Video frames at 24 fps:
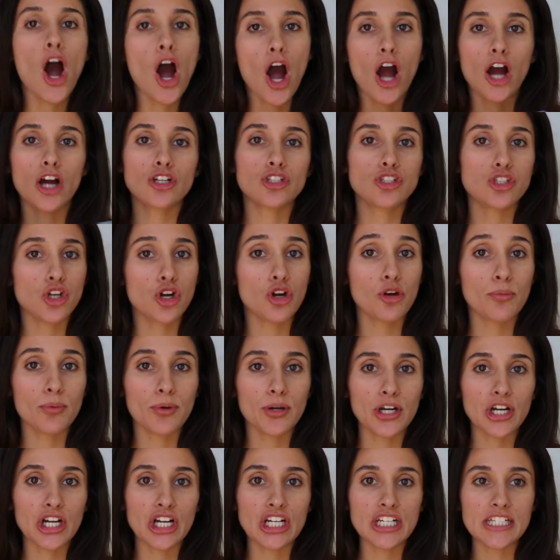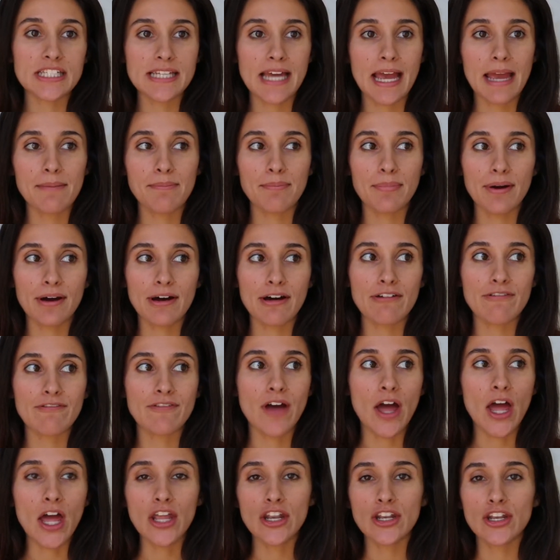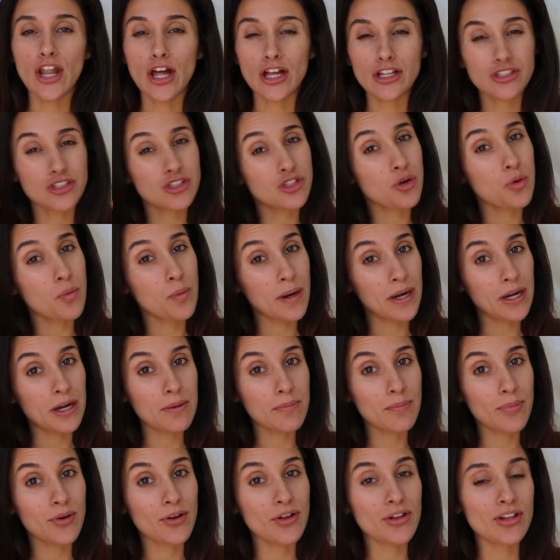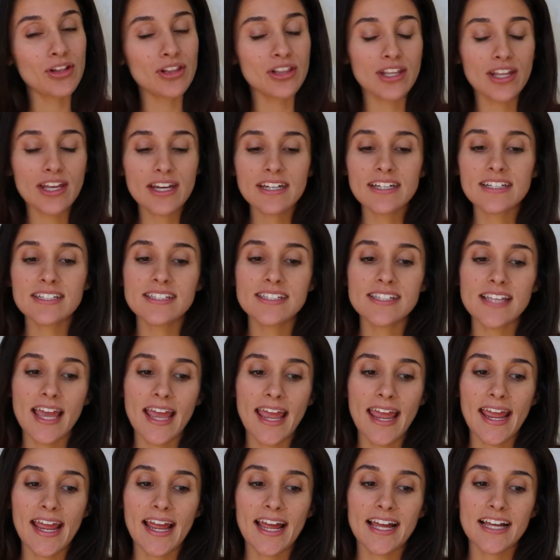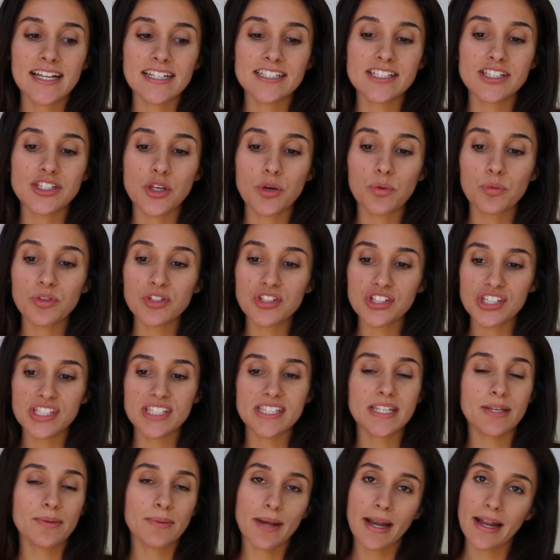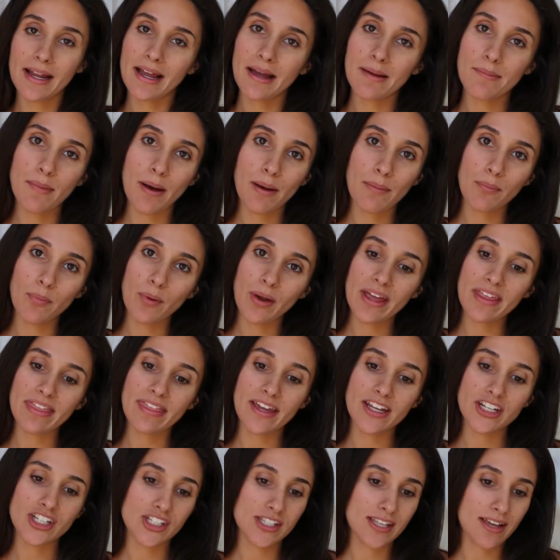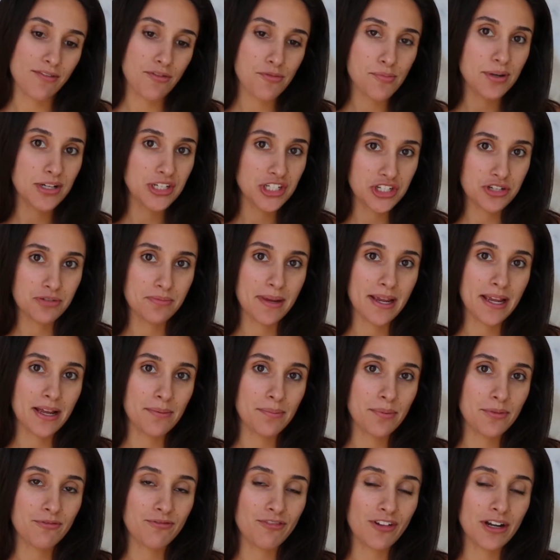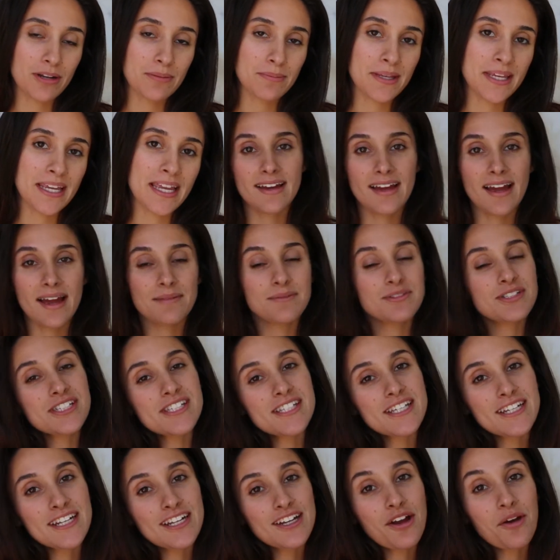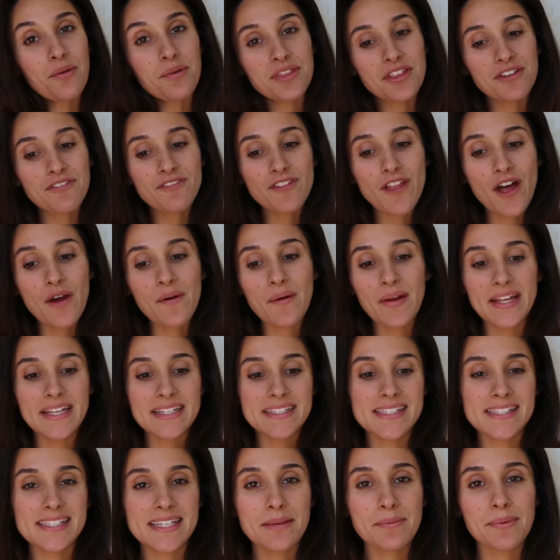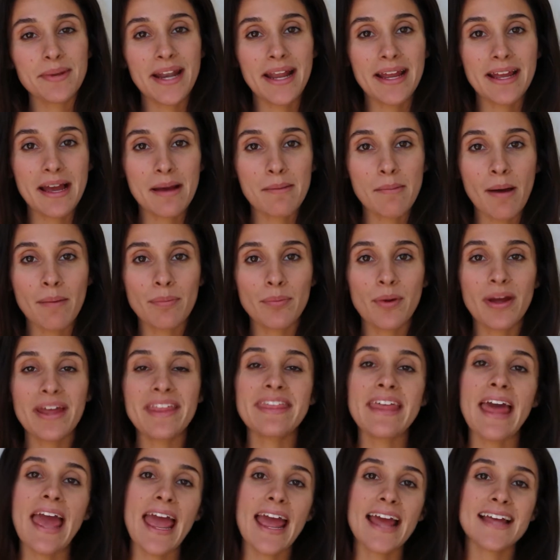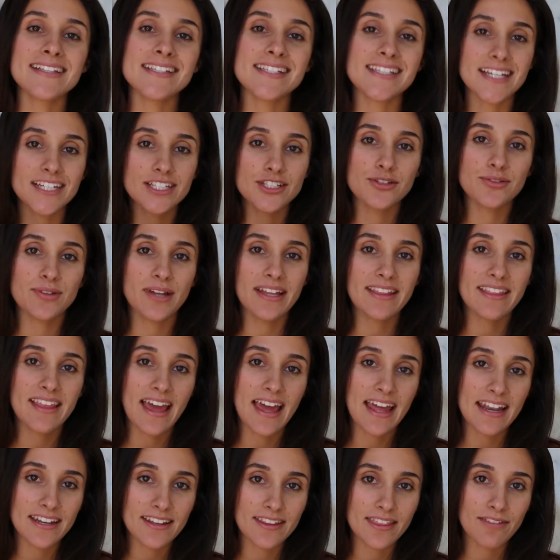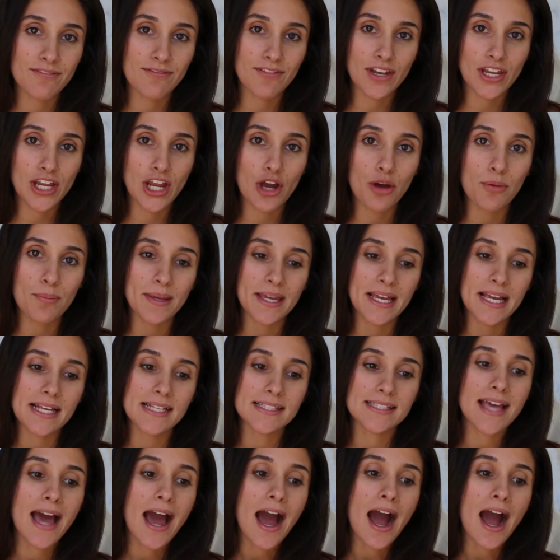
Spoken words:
October type of not so wearable looks, and so we'll just see what I come up with. I just have a bunch of makeup in front of me. I'm just gonna go with the flow and see what I come up with, and stay tuned at the end of the video because